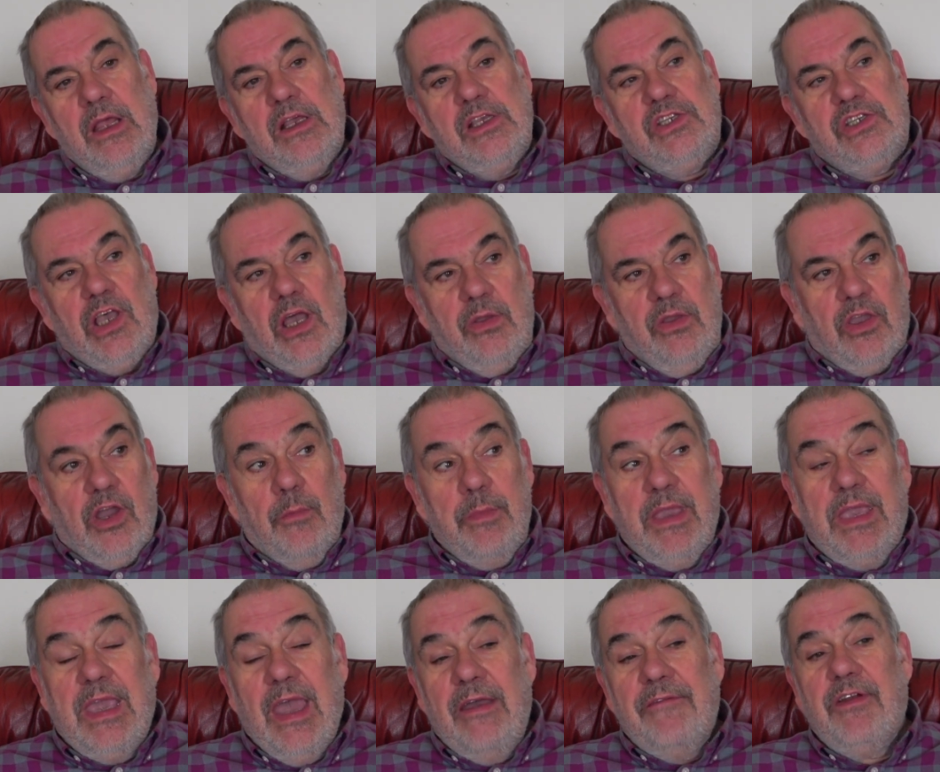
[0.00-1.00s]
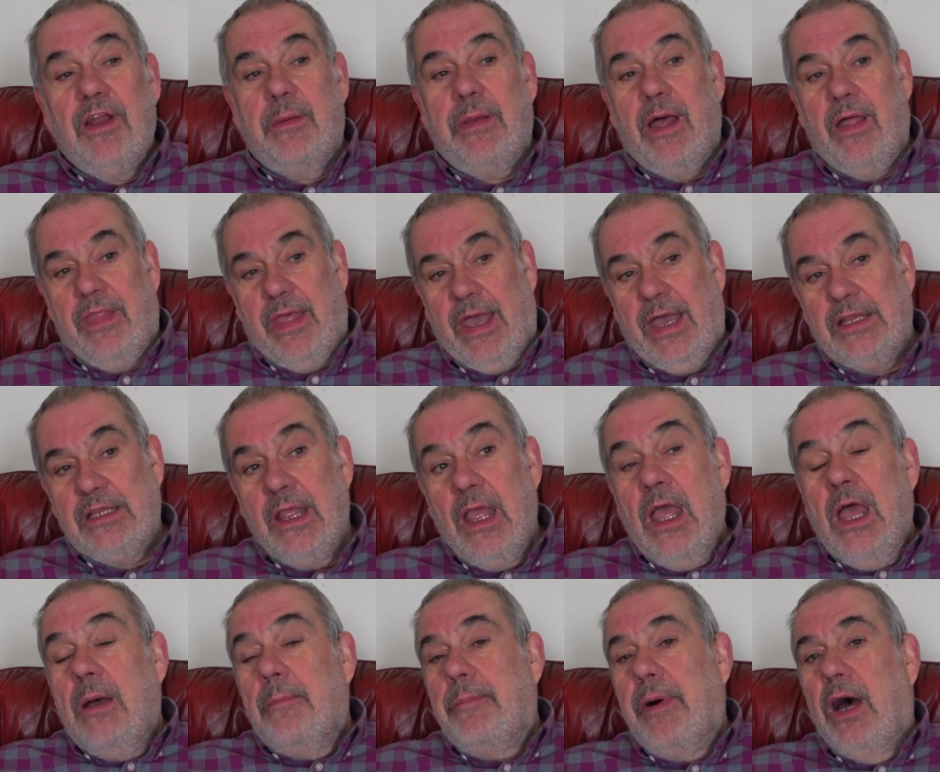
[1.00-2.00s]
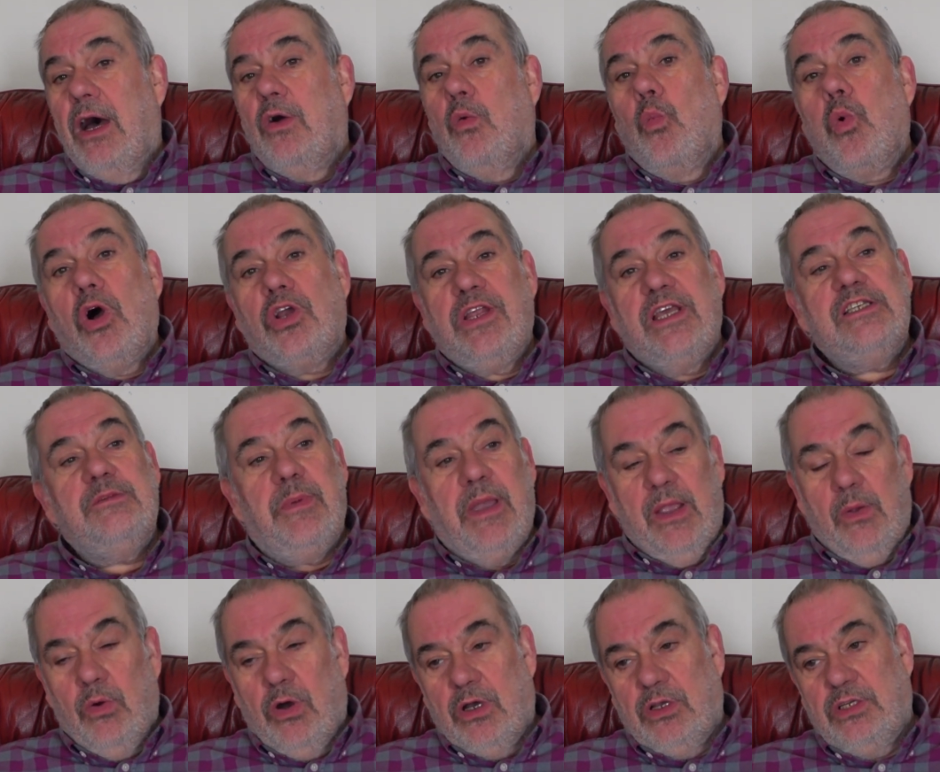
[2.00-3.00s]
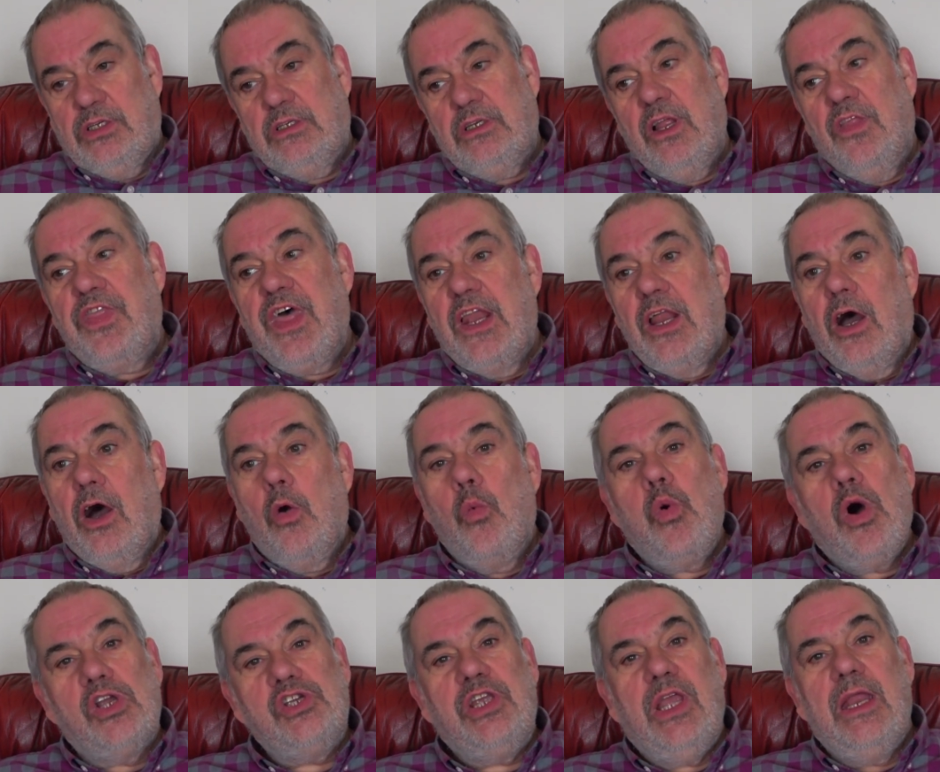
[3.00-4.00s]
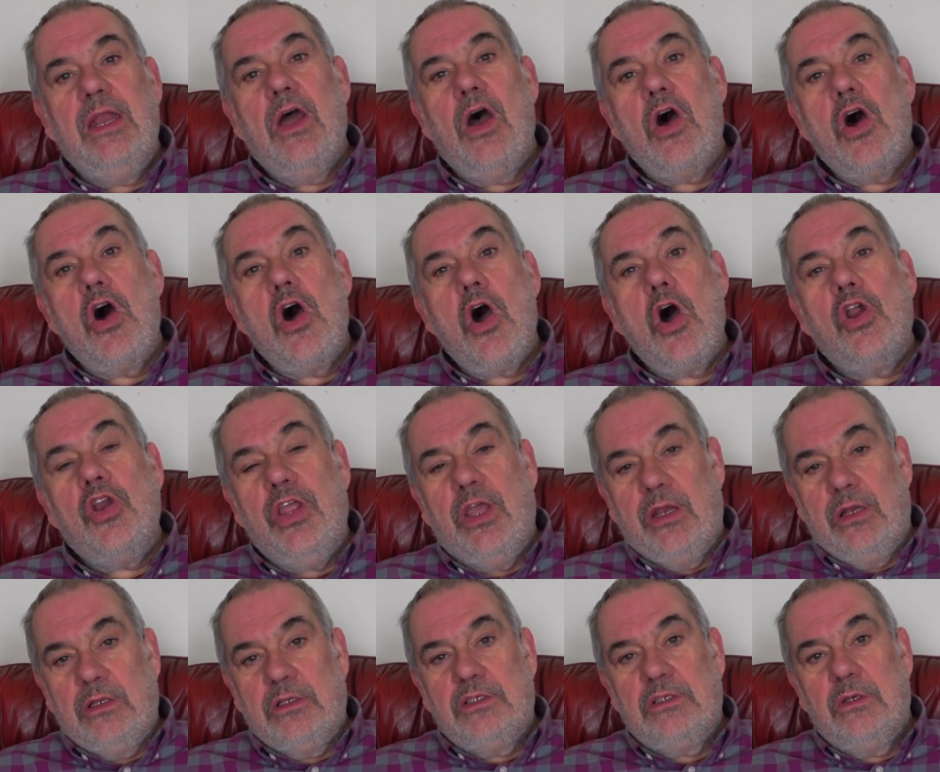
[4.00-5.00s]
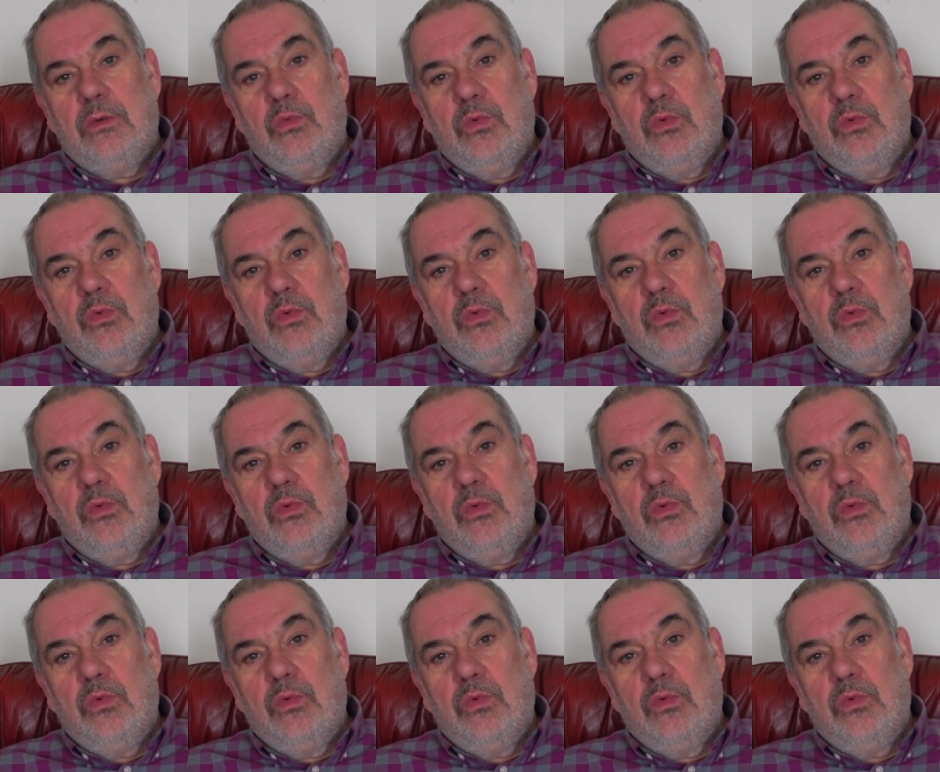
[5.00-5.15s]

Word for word: So you've got to be careful about that. But what is being washed? They're not washing onions.